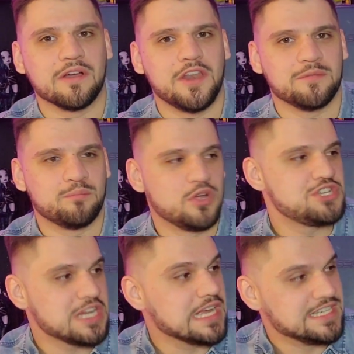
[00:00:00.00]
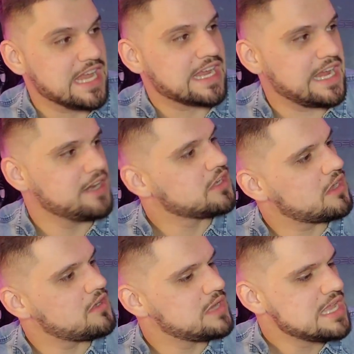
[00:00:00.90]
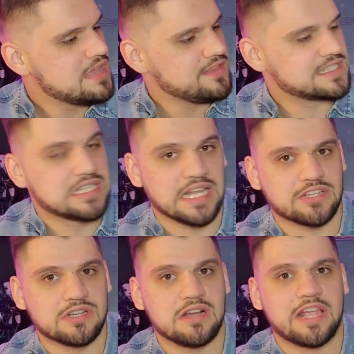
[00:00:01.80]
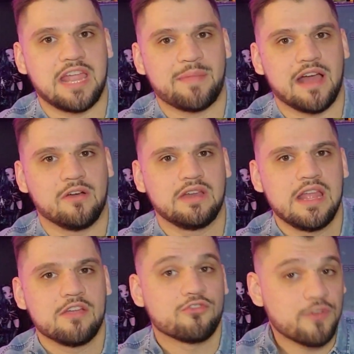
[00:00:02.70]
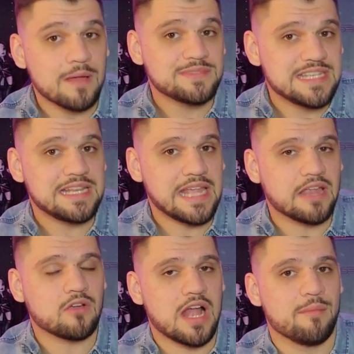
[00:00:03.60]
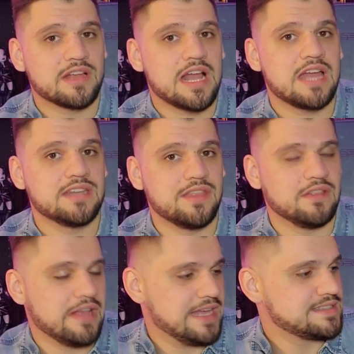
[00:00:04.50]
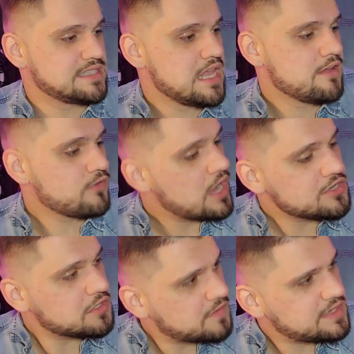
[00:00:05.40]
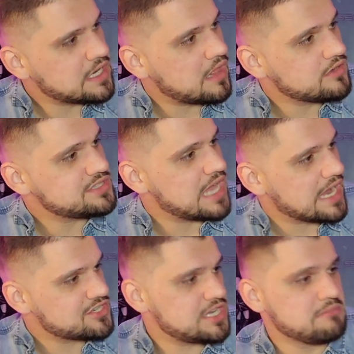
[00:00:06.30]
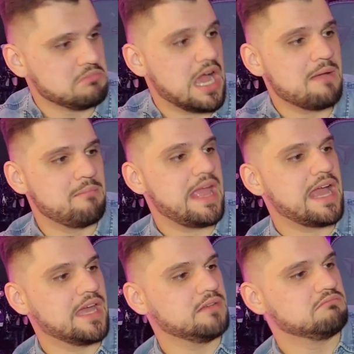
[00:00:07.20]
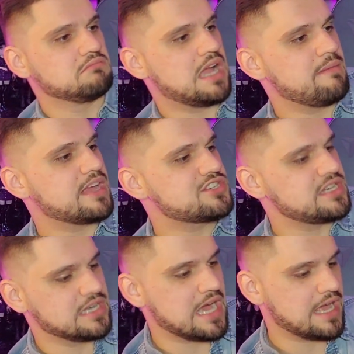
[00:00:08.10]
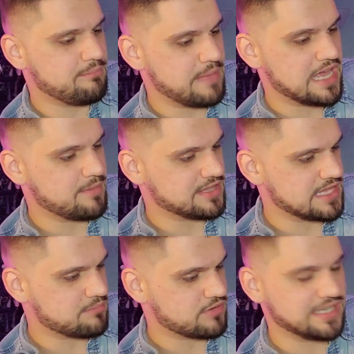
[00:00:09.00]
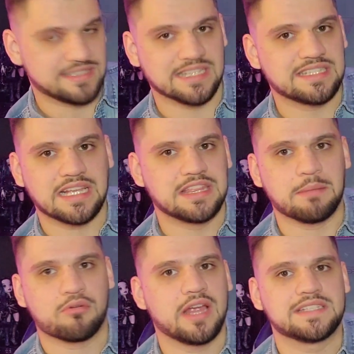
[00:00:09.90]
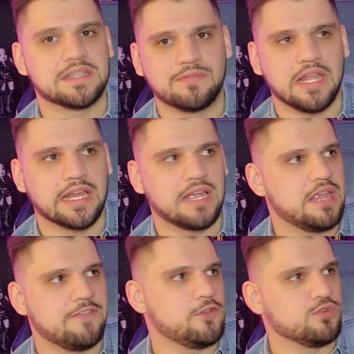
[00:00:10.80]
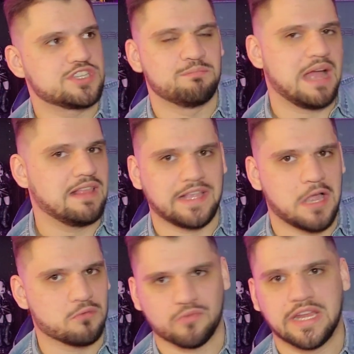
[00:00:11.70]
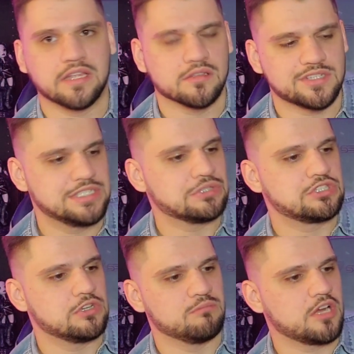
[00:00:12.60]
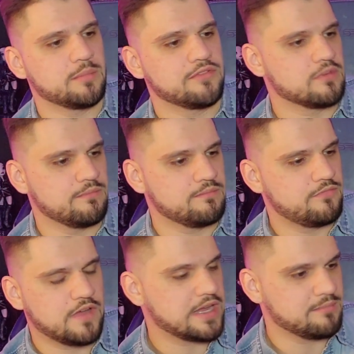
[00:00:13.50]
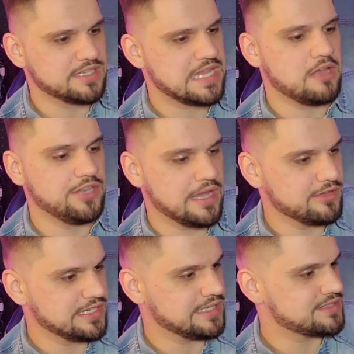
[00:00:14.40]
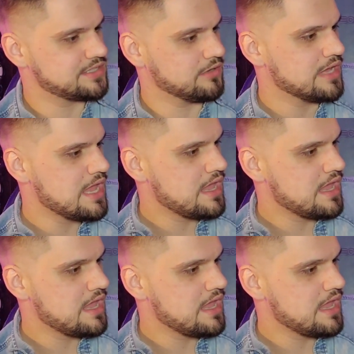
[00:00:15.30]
on, pushing a decade ago, this collector doll came out from San Diego Comic-Con nonetheless. For $150, actually not bad. I'm actually not mad about that price. That's like the price of like, if you just buy like a regular Silkstone Barbie from Mattel nowadays. So